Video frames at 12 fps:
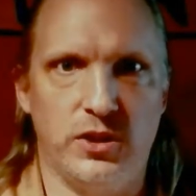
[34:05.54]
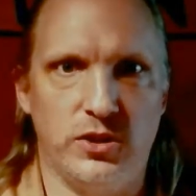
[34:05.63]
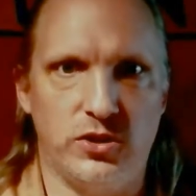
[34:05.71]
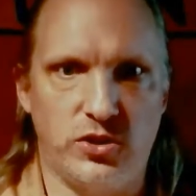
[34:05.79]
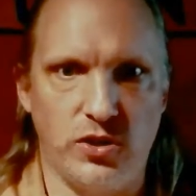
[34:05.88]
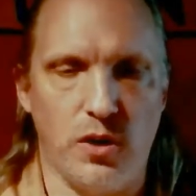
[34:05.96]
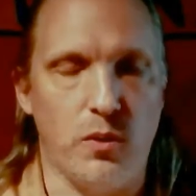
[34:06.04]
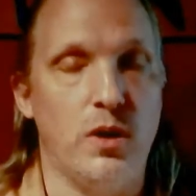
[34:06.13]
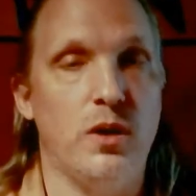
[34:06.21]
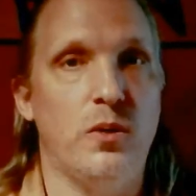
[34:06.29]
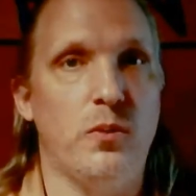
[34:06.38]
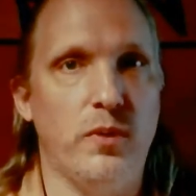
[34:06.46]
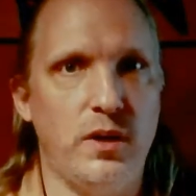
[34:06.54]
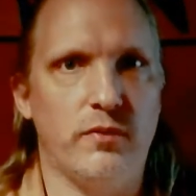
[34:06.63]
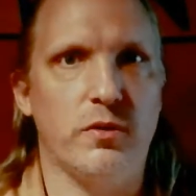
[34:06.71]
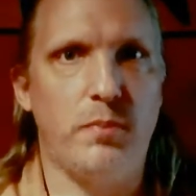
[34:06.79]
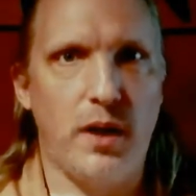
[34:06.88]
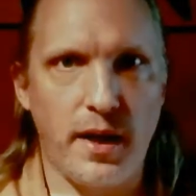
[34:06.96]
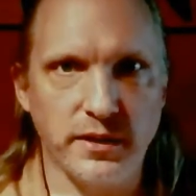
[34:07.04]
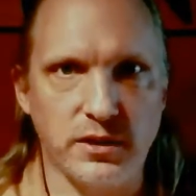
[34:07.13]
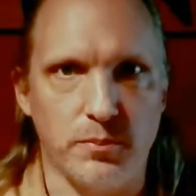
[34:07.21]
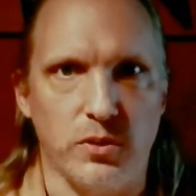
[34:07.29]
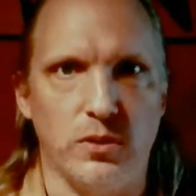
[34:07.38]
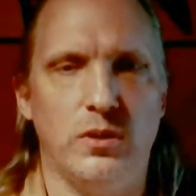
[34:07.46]
So whenever
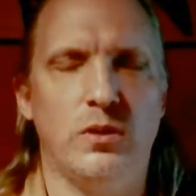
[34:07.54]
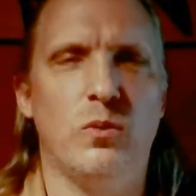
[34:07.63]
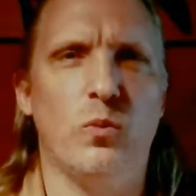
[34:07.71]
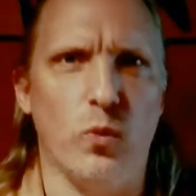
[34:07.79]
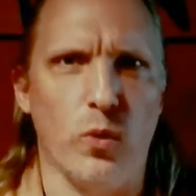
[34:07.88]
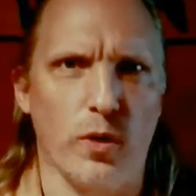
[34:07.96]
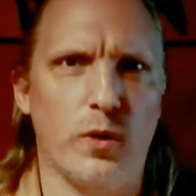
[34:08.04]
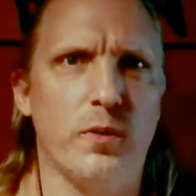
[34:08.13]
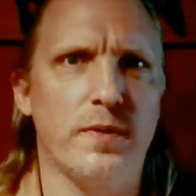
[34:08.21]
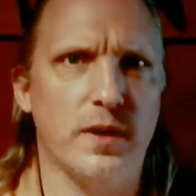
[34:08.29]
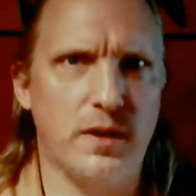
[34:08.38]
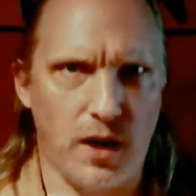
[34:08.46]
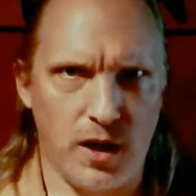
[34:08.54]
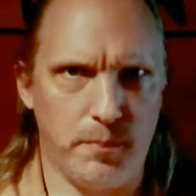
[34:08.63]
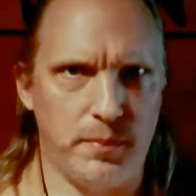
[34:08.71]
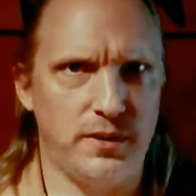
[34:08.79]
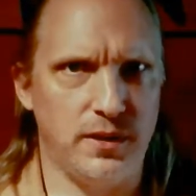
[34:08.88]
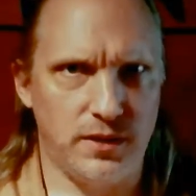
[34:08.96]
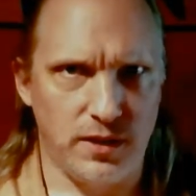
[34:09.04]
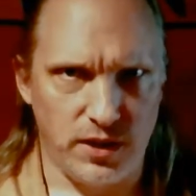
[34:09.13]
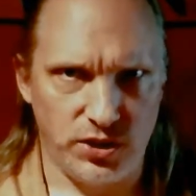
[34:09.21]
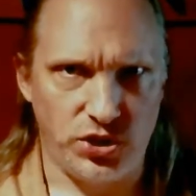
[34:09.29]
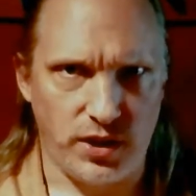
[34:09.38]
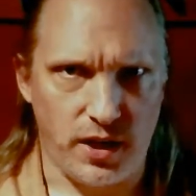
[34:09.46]
possible, work with a competent
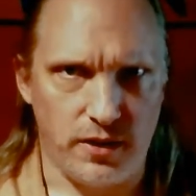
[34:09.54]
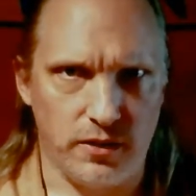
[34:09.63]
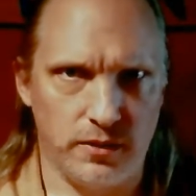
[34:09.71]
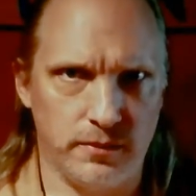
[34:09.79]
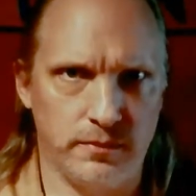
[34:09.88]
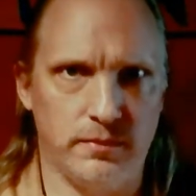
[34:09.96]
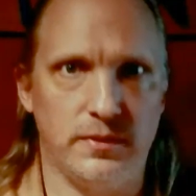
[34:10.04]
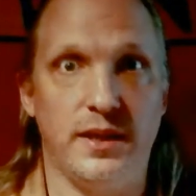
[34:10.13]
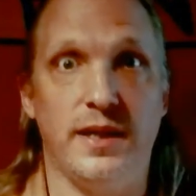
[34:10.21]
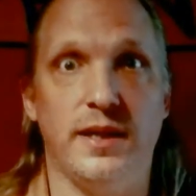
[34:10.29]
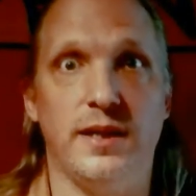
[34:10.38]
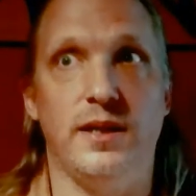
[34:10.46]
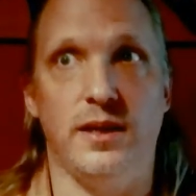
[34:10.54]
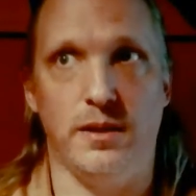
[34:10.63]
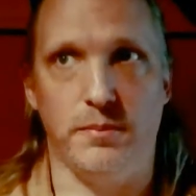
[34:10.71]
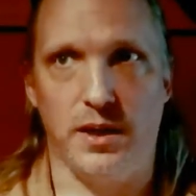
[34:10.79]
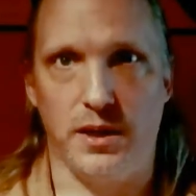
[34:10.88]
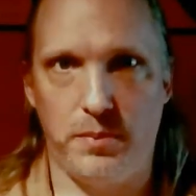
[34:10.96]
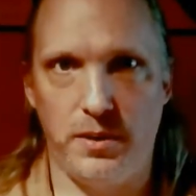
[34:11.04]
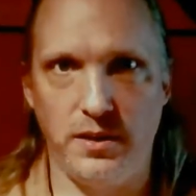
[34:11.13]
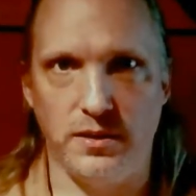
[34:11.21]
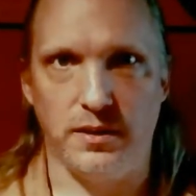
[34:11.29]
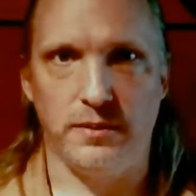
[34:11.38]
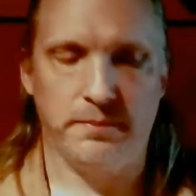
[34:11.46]
initiator, in my
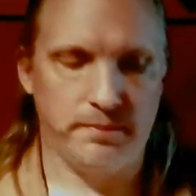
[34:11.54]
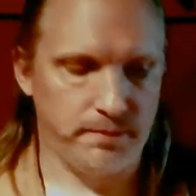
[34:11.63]
opinion.